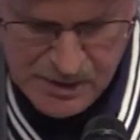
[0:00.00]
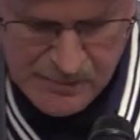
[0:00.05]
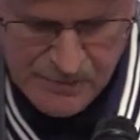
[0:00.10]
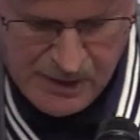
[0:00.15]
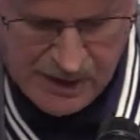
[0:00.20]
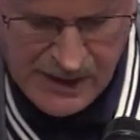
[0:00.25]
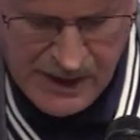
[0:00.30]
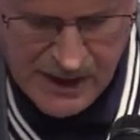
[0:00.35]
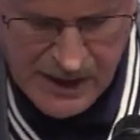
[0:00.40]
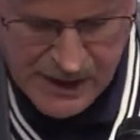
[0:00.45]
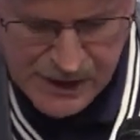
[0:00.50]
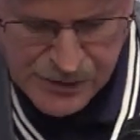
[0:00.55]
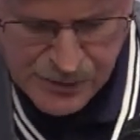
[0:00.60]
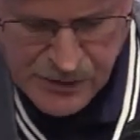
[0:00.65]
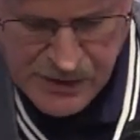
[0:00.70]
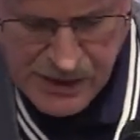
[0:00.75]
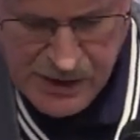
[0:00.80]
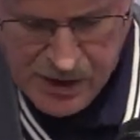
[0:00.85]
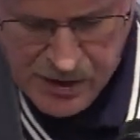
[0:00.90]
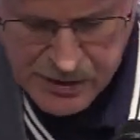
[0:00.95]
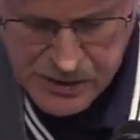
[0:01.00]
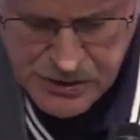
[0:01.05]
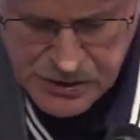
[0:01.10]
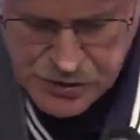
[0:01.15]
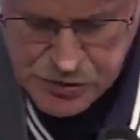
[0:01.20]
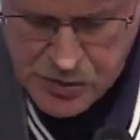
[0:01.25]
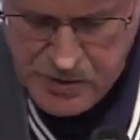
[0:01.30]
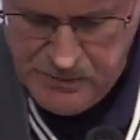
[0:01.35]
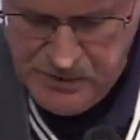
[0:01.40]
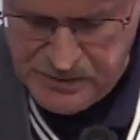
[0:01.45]
by honoring our
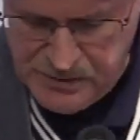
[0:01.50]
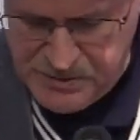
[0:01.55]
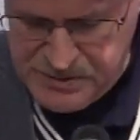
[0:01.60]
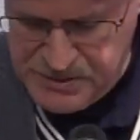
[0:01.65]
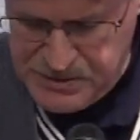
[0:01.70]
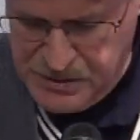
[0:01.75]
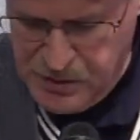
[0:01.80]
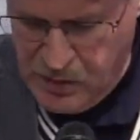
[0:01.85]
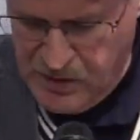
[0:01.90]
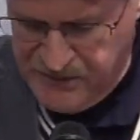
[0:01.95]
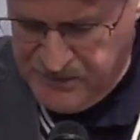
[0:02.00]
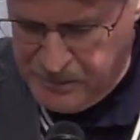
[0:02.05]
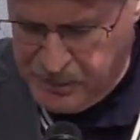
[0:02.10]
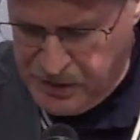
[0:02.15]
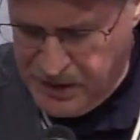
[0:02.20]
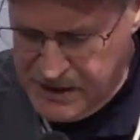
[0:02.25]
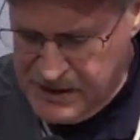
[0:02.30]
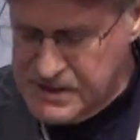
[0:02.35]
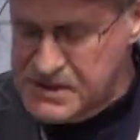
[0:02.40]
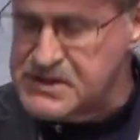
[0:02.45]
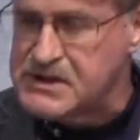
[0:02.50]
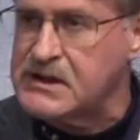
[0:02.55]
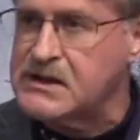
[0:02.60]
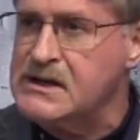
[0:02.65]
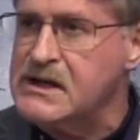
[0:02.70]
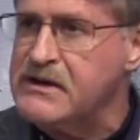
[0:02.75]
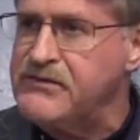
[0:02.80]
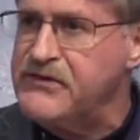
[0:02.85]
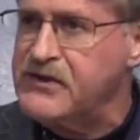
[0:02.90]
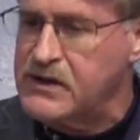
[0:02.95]
contributors who have played a
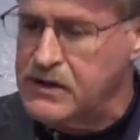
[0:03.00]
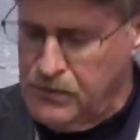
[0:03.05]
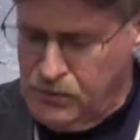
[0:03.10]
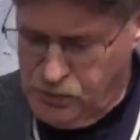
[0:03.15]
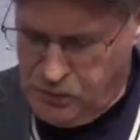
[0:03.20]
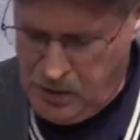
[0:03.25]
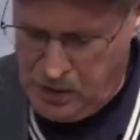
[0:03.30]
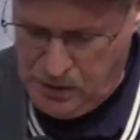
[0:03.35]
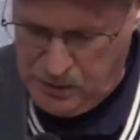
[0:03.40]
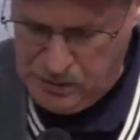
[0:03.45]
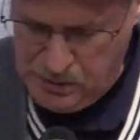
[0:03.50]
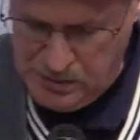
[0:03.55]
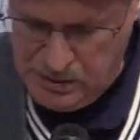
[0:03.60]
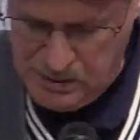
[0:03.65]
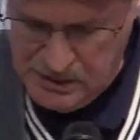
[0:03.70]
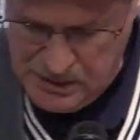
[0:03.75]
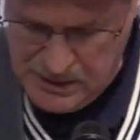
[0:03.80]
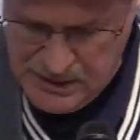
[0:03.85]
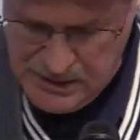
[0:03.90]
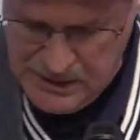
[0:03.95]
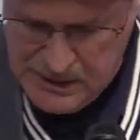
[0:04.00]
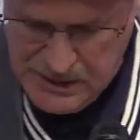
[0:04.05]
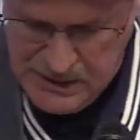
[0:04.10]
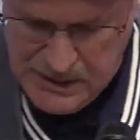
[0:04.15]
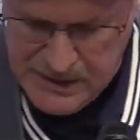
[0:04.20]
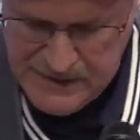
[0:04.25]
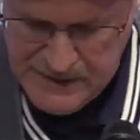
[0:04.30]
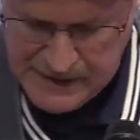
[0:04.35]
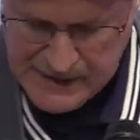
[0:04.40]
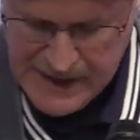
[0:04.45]
significant role
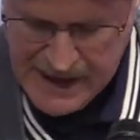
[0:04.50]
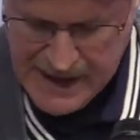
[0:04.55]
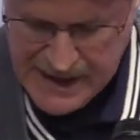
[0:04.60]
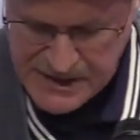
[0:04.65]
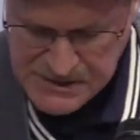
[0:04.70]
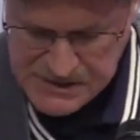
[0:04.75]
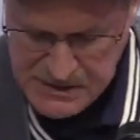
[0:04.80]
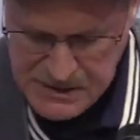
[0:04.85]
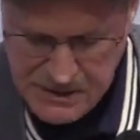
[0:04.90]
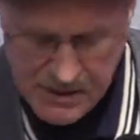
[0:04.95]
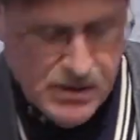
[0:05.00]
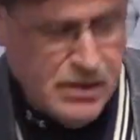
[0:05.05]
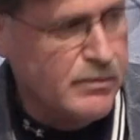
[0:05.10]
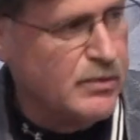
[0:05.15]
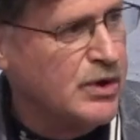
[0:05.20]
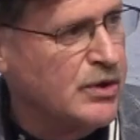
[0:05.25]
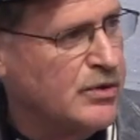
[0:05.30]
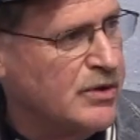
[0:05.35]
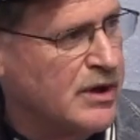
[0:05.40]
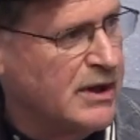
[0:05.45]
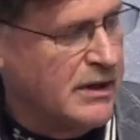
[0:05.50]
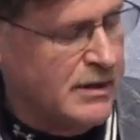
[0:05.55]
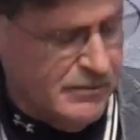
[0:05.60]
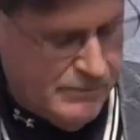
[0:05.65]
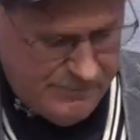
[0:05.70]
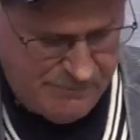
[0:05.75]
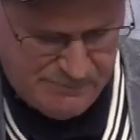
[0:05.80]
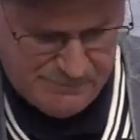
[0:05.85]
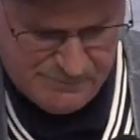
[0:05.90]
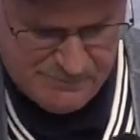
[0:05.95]
in the Casady community.
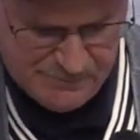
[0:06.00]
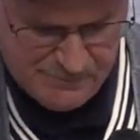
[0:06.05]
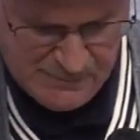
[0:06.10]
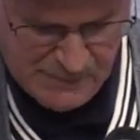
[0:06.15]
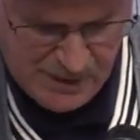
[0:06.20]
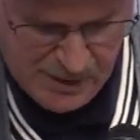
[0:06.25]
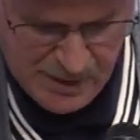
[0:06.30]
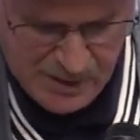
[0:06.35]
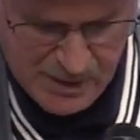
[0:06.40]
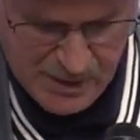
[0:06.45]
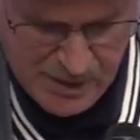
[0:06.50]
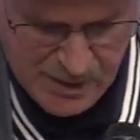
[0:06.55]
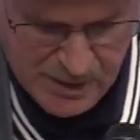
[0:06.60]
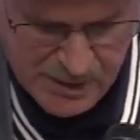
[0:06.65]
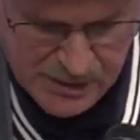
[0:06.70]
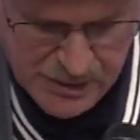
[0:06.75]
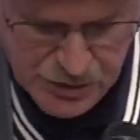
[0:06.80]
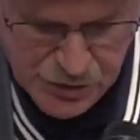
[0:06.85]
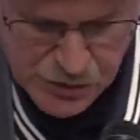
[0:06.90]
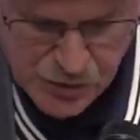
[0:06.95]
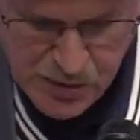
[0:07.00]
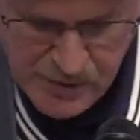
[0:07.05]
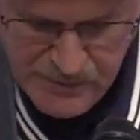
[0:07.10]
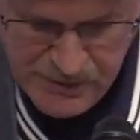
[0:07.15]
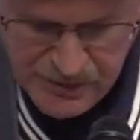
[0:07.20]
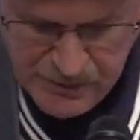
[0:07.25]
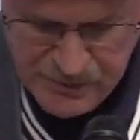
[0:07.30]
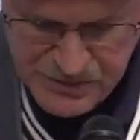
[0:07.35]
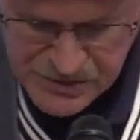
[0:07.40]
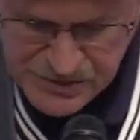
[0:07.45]
A
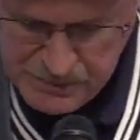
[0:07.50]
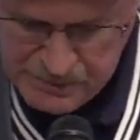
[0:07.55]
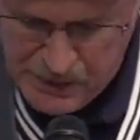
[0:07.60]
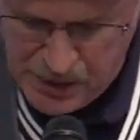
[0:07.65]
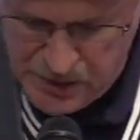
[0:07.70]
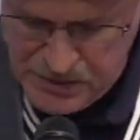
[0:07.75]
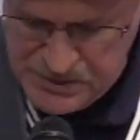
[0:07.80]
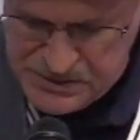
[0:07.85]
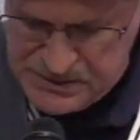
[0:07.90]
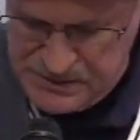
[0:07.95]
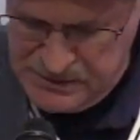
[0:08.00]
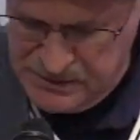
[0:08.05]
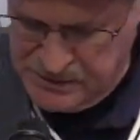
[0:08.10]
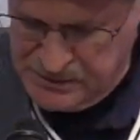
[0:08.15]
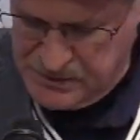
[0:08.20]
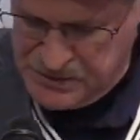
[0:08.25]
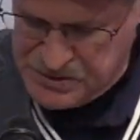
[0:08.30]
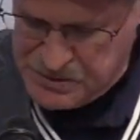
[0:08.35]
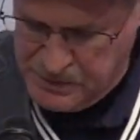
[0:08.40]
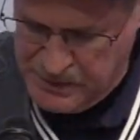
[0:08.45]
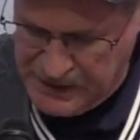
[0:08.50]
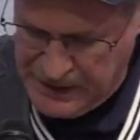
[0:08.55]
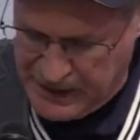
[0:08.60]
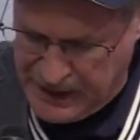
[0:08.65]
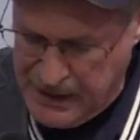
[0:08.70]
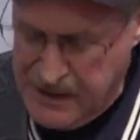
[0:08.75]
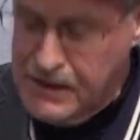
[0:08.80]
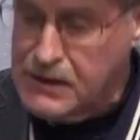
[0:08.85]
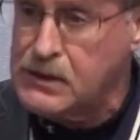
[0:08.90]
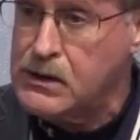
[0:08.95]
contributor is a person who has been
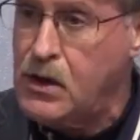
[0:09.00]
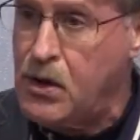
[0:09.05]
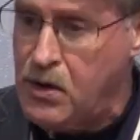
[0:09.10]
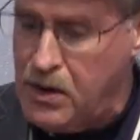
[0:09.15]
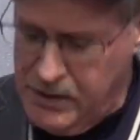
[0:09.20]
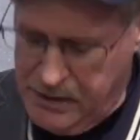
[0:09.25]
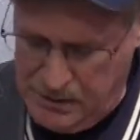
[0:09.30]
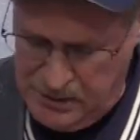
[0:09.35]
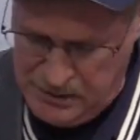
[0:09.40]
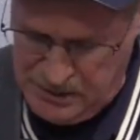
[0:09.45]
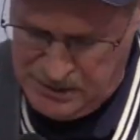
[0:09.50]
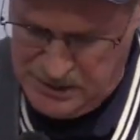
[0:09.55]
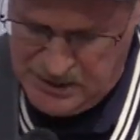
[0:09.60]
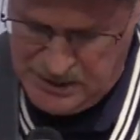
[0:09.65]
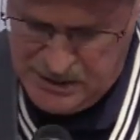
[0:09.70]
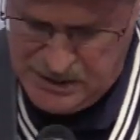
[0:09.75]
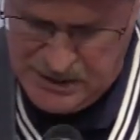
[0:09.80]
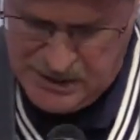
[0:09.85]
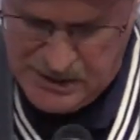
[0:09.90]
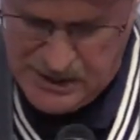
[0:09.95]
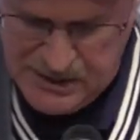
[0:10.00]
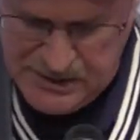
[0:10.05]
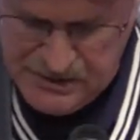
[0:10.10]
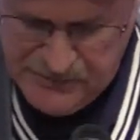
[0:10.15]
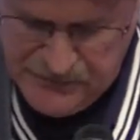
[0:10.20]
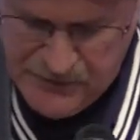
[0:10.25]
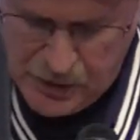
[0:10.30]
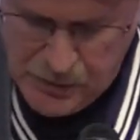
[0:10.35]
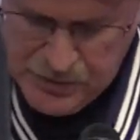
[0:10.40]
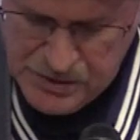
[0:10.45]
a loyal and
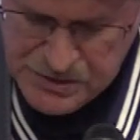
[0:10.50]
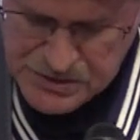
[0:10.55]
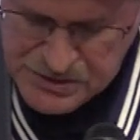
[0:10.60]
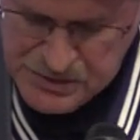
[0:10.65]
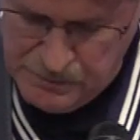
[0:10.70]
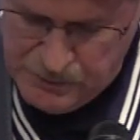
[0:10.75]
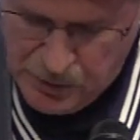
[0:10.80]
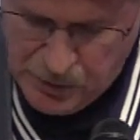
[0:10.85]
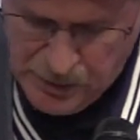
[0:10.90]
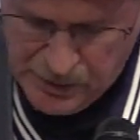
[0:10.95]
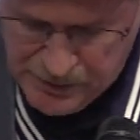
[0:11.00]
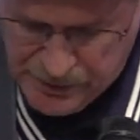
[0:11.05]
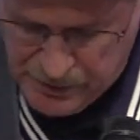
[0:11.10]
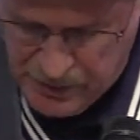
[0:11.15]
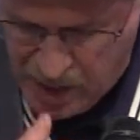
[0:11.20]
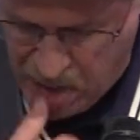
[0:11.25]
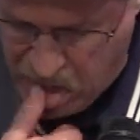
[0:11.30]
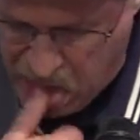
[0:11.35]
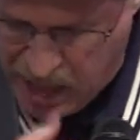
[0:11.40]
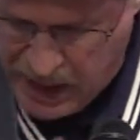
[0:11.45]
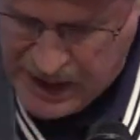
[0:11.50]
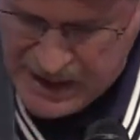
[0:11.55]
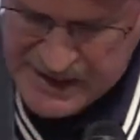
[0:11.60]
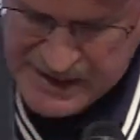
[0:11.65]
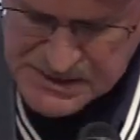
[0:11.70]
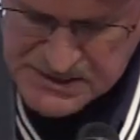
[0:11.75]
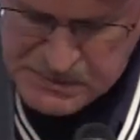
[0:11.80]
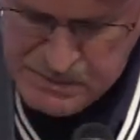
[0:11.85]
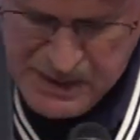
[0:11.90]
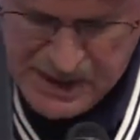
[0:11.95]
devoted supporter and
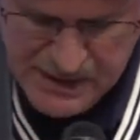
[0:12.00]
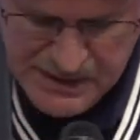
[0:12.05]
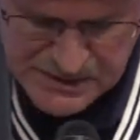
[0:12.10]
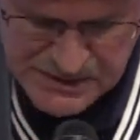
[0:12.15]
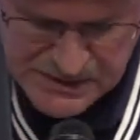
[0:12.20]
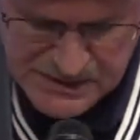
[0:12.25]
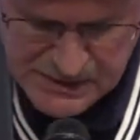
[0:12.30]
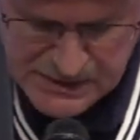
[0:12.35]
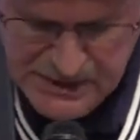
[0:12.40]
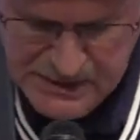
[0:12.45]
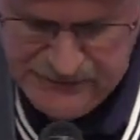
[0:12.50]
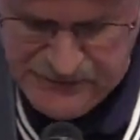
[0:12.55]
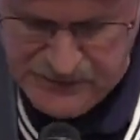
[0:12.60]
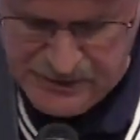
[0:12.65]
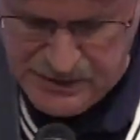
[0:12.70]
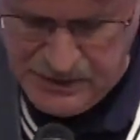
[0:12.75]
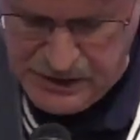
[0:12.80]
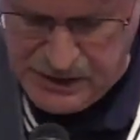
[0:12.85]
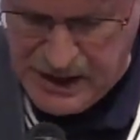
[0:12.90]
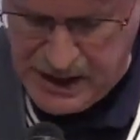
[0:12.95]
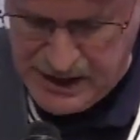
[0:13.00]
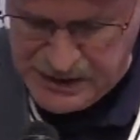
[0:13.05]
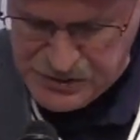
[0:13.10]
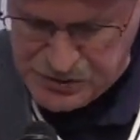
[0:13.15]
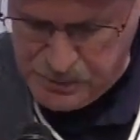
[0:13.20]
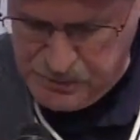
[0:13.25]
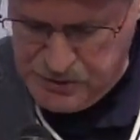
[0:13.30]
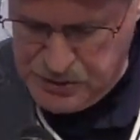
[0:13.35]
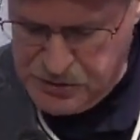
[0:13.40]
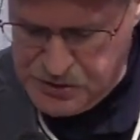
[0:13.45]
has made a significant
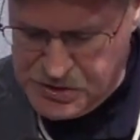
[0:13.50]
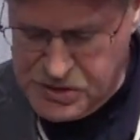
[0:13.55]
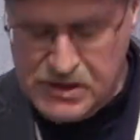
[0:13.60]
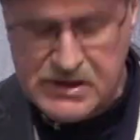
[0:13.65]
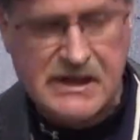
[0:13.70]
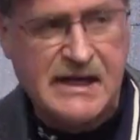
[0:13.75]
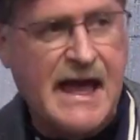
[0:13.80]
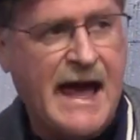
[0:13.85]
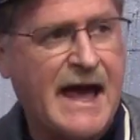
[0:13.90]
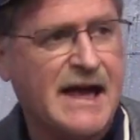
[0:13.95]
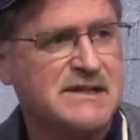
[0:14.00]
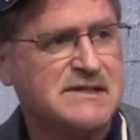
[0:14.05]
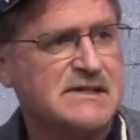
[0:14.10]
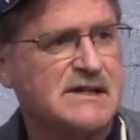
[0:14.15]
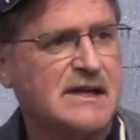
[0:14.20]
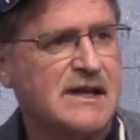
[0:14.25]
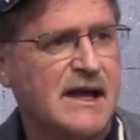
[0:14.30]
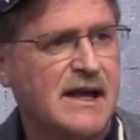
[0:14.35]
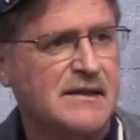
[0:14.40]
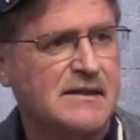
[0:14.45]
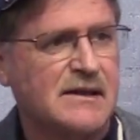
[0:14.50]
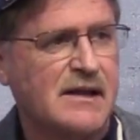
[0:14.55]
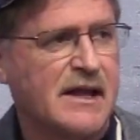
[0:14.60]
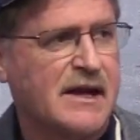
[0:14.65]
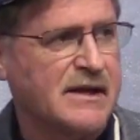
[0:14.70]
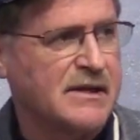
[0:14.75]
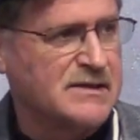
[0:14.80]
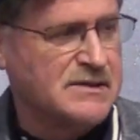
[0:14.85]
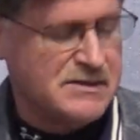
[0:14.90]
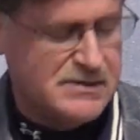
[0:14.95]
contribution to Casady
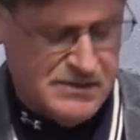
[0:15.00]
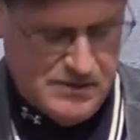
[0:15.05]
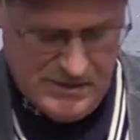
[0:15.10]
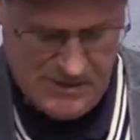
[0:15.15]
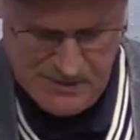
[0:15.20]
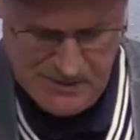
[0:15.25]
athletics.